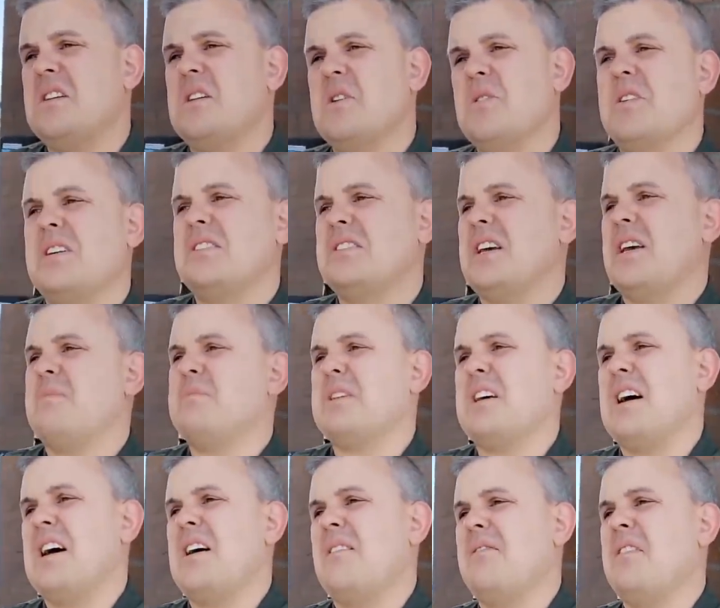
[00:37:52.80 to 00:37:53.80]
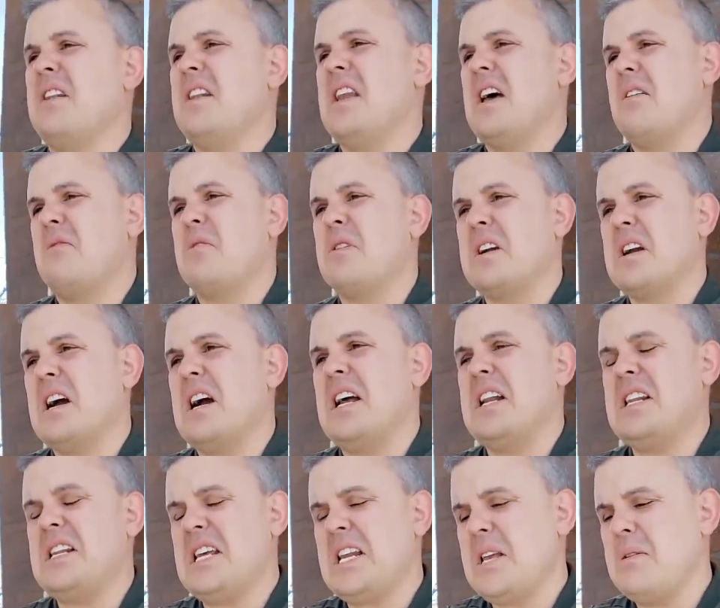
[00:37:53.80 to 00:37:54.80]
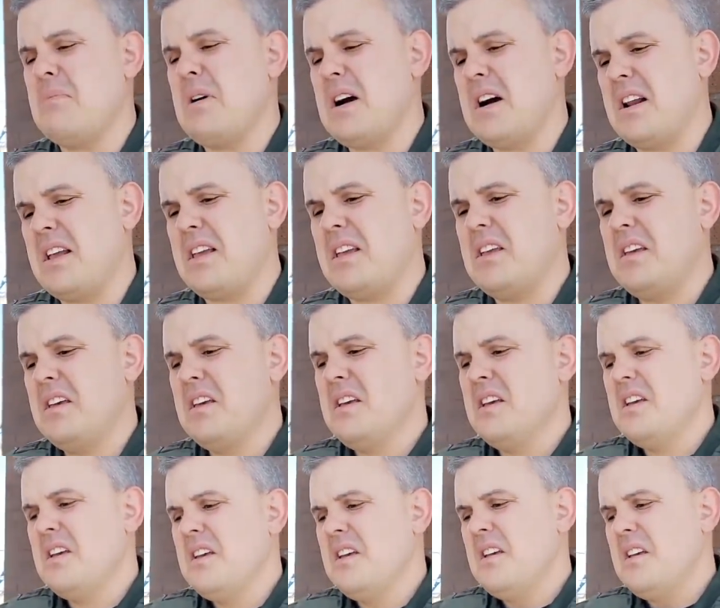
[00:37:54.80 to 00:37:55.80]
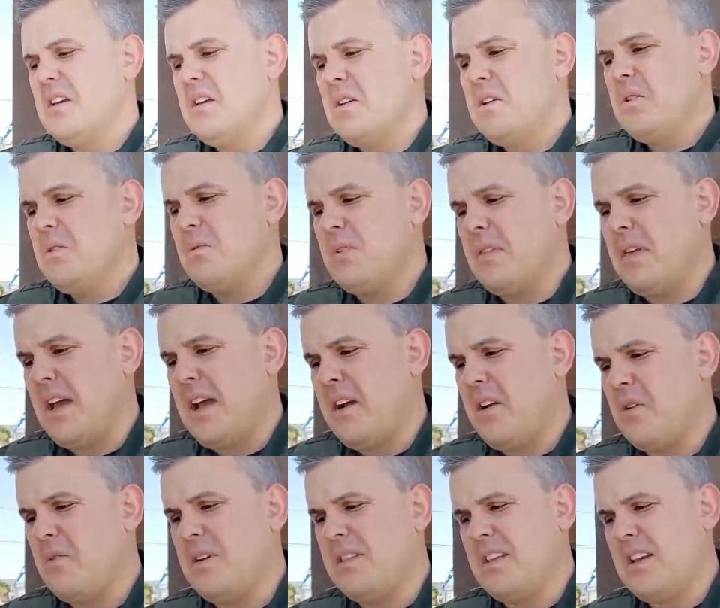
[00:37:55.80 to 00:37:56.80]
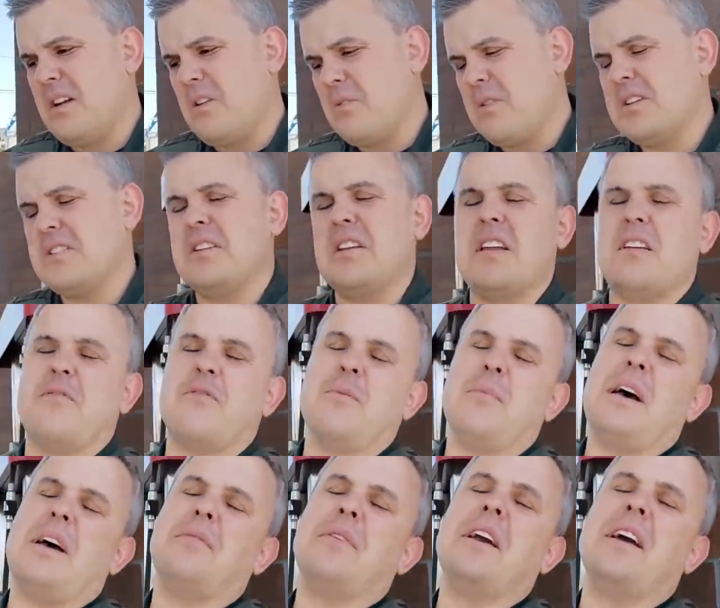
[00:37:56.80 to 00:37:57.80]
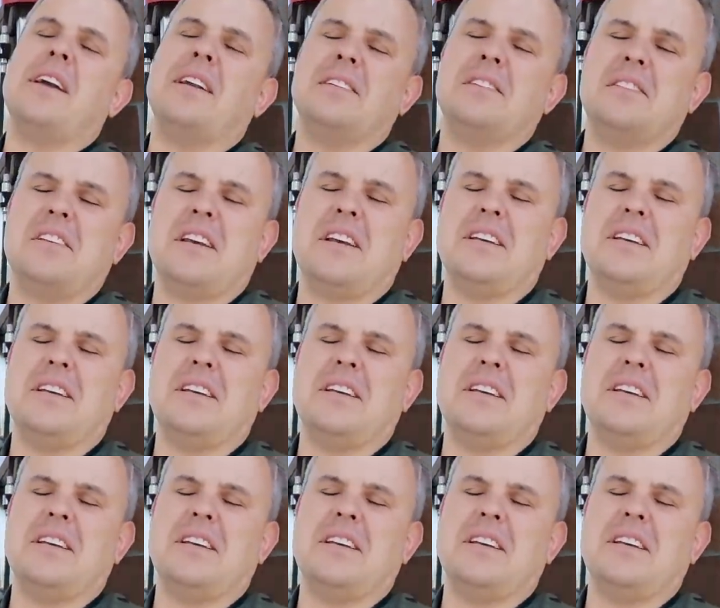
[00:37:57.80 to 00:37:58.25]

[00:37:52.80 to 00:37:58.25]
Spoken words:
You know what, James? I have never gotten anybody with heroin that originated from Afghanistan.